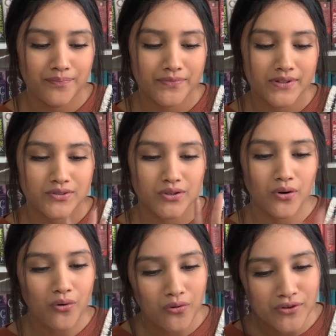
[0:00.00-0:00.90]
These are
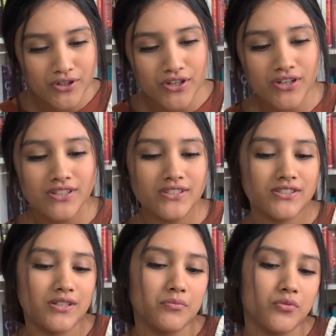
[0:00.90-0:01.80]
older, these
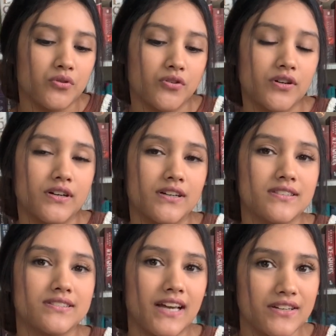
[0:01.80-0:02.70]
are more
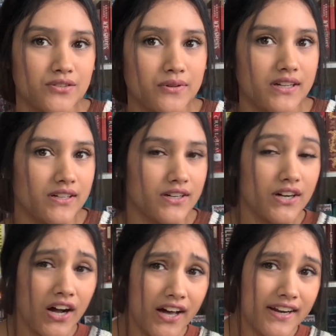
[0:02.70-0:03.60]
set to a younger
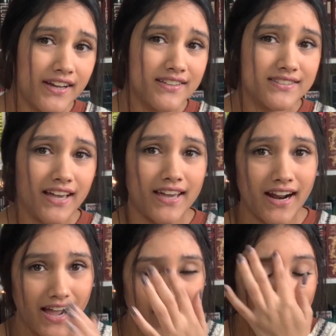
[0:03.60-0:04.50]
audience, and
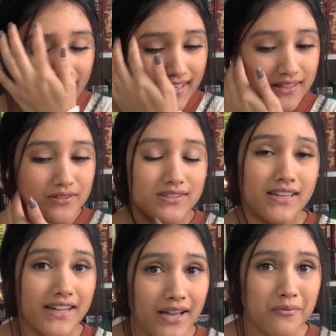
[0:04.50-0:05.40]
I
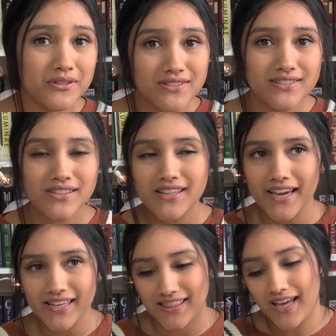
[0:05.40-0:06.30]
think I would still
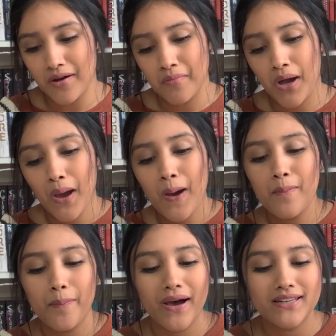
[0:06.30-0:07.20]
like them,
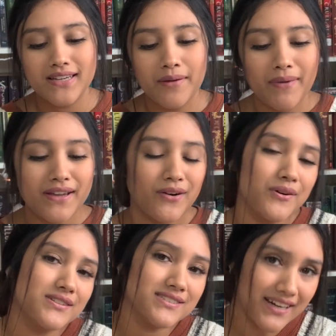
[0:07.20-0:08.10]
but am I
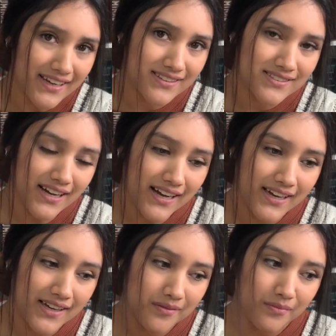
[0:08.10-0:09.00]
going to dedicate the
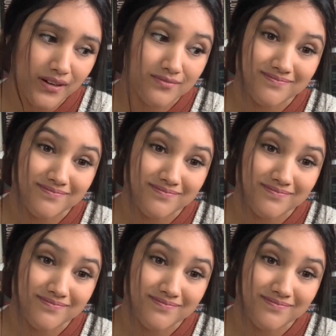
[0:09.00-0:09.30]
time?